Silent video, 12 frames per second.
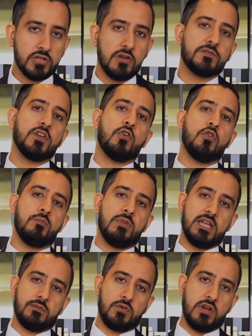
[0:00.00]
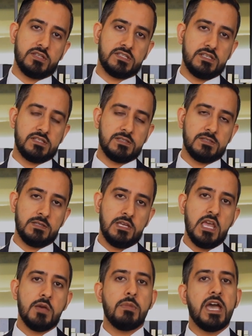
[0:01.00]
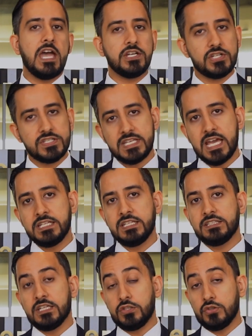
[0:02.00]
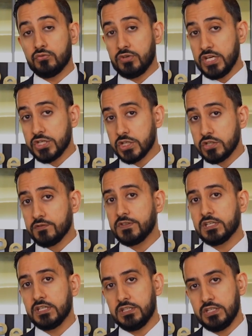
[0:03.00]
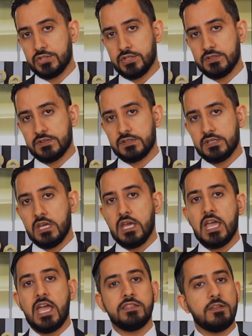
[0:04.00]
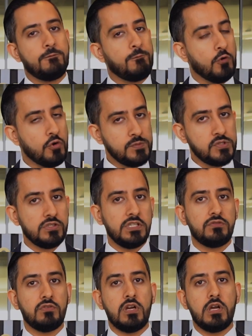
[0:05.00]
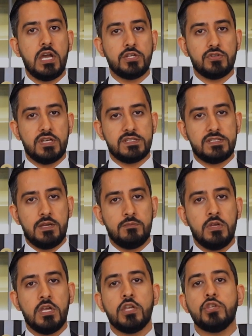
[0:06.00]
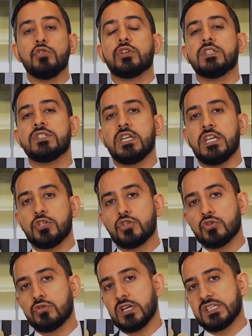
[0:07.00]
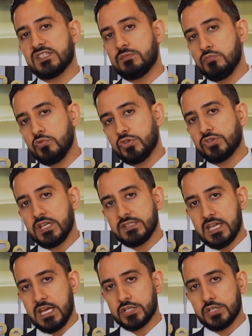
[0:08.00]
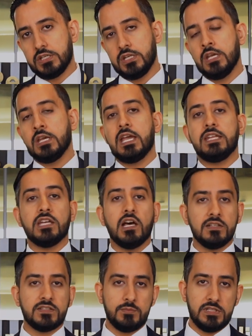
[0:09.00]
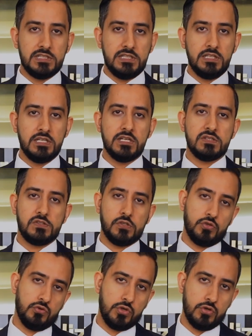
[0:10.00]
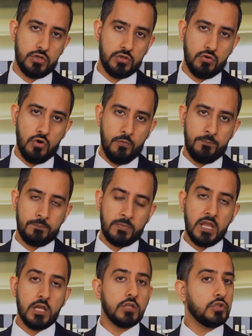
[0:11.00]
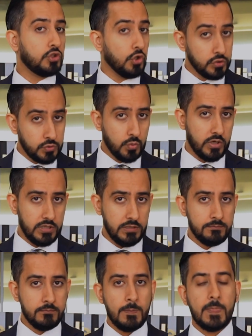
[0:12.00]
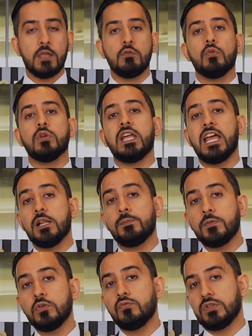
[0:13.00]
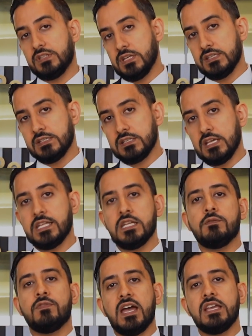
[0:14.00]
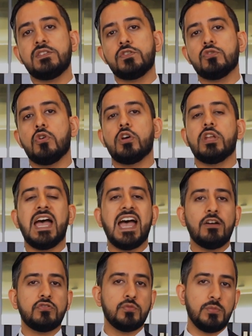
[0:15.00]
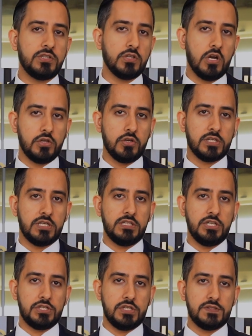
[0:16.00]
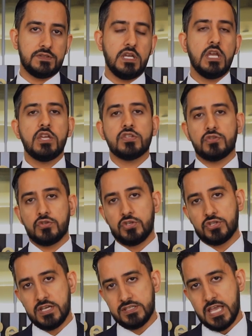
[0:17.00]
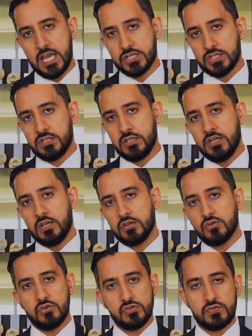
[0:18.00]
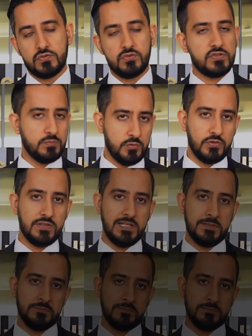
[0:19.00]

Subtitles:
of the home buying process. By understanding the duration of the conditions and the forms you need to address them, you can ensure a smooth transaction and ultimately secure your new home. Don't worry, we will help you with this and advise you on how to meet all your conditions so your transaction goes through smoothly.